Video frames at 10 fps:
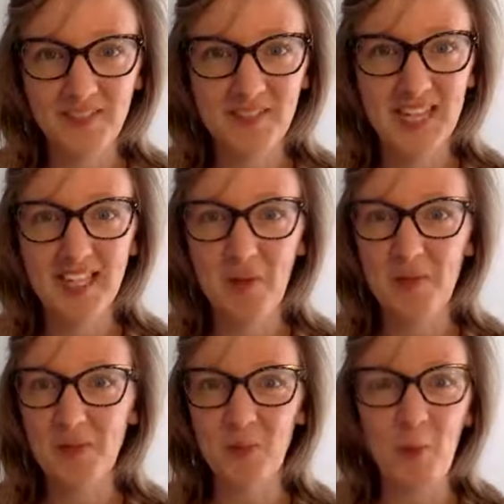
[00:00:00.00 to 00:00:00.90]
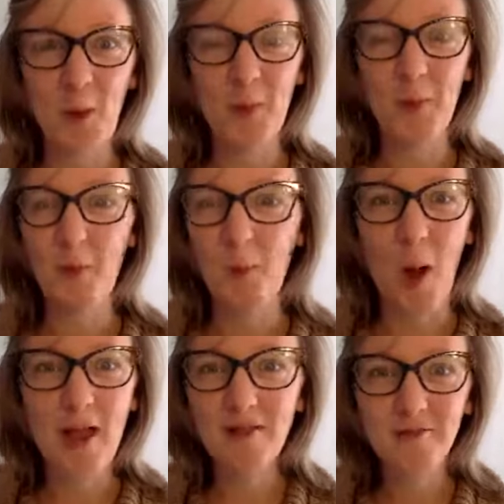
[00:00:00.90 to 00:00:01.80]
right? On this one
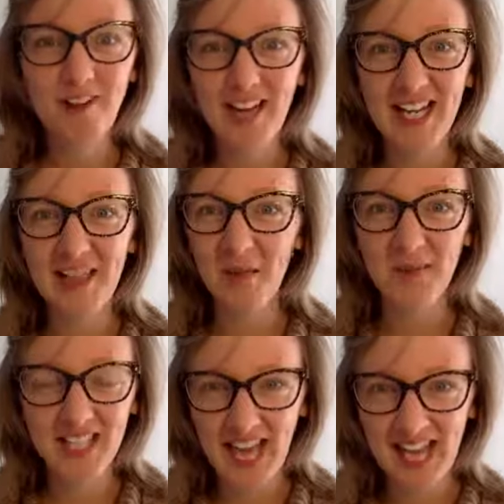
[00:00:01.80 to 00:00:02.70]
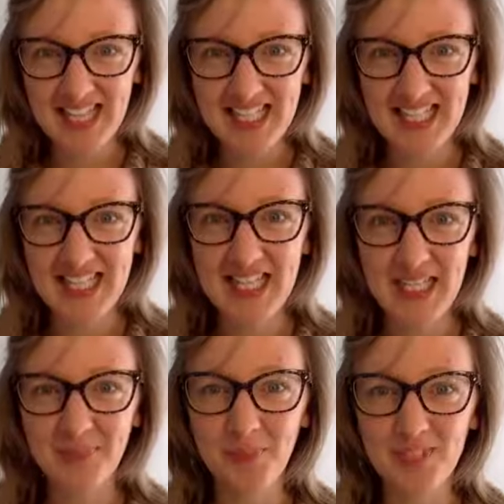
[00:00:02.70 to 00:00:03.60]
wild ride that we get in
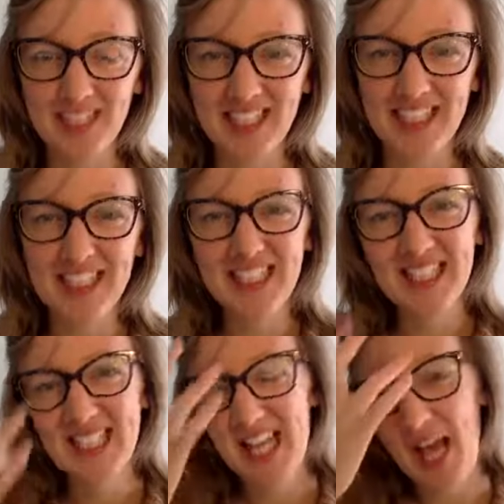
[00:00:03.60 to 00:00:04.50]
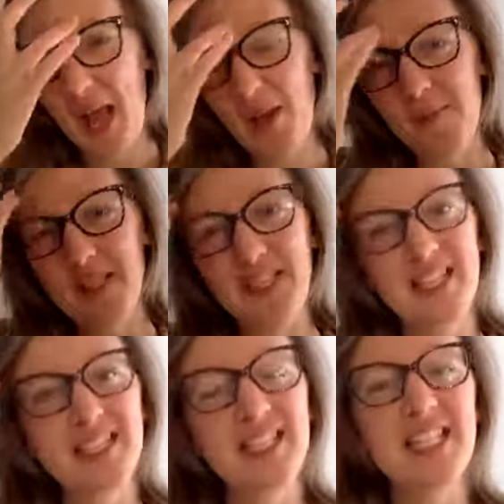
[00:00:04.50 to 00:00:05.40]
this body, in
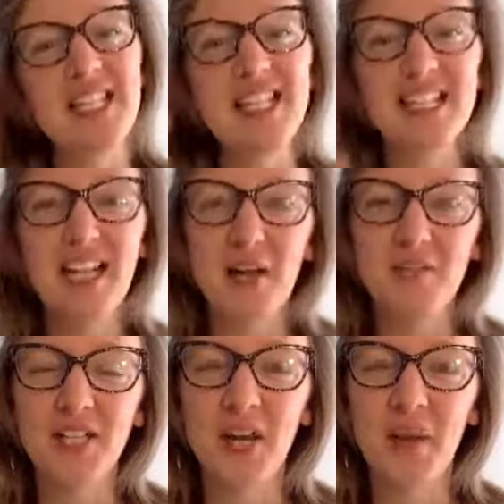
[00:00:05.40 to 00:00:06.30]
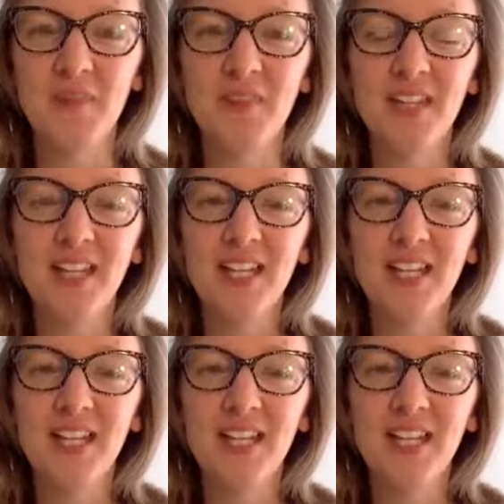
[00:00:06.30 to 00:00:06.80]
this lifetime,